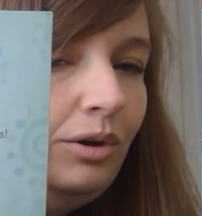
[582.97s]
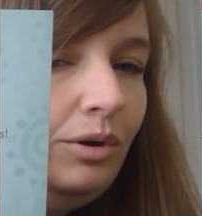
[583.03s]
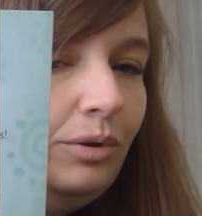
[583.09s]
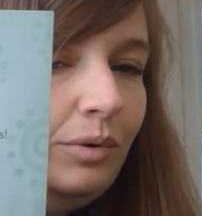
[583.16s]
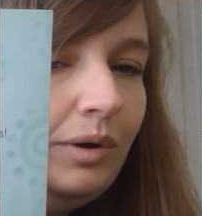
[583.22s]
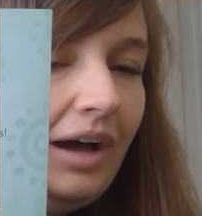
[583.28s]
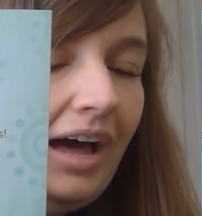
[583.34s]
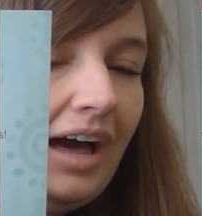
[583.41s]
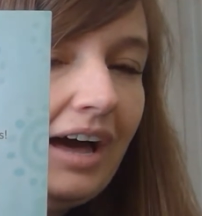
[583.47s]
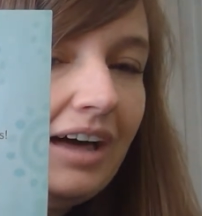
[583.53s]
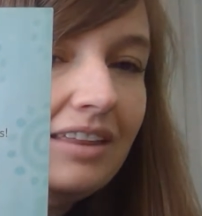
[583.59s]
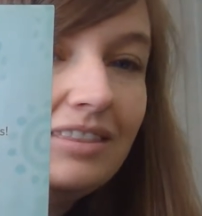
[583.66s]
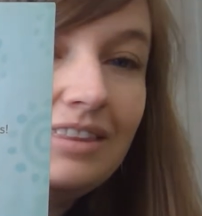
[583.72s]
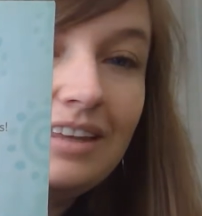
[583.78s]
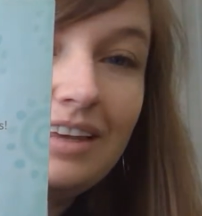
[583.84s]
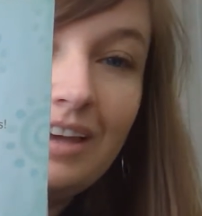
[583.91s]
Who
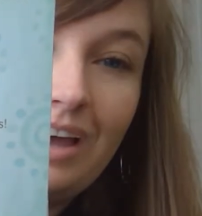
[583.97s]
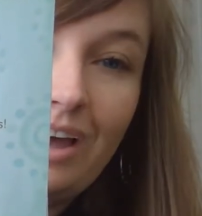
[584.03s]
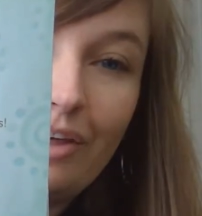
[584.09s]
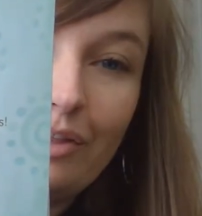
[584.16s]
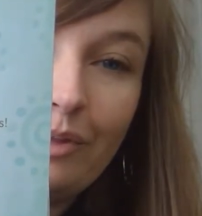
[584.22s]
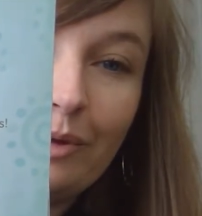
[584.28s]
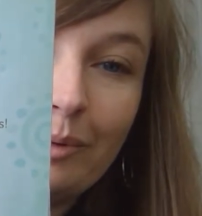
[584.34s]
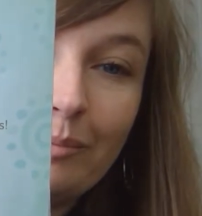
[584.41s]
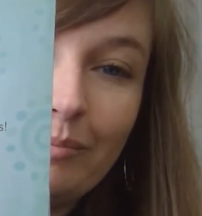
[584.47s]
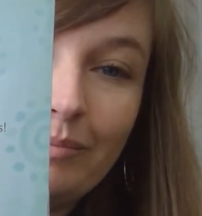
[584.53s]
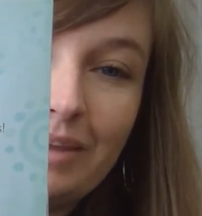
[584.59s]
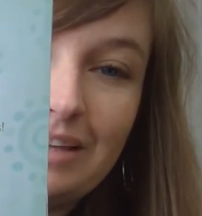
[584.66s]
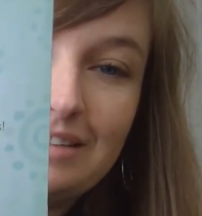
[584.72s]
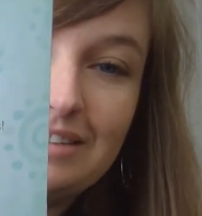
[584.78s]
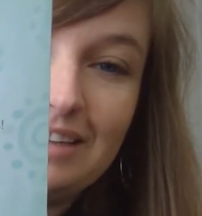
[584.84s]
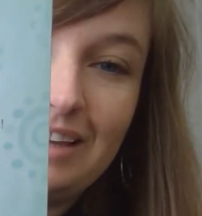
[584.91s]
had the other
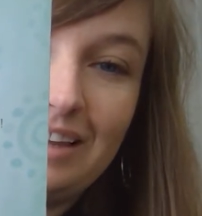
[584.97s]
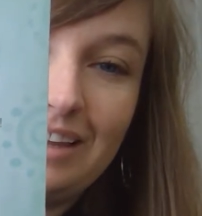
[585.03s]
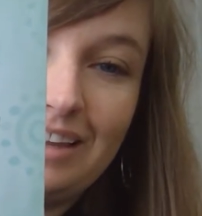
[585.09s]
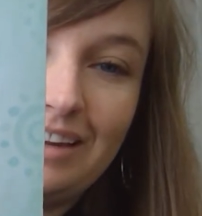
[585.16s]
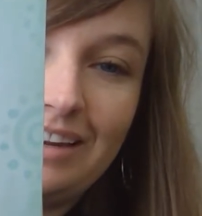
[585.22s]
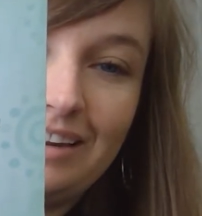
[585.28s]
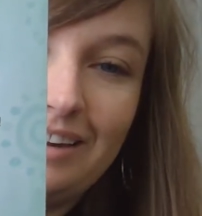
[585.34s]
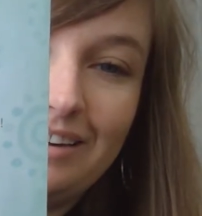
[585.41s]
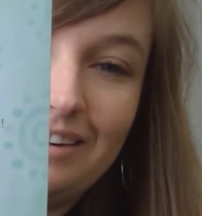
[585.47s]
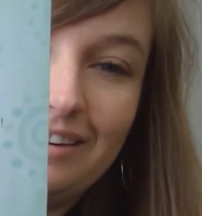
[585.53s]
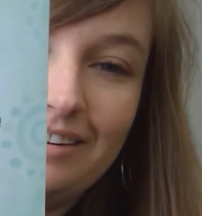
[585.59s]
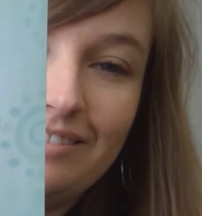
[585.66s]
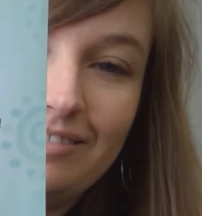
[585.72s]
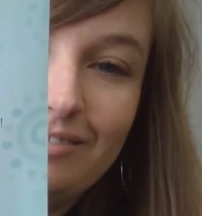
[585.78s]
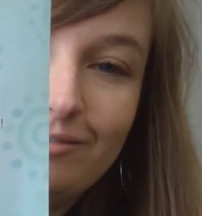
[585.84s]
mitten?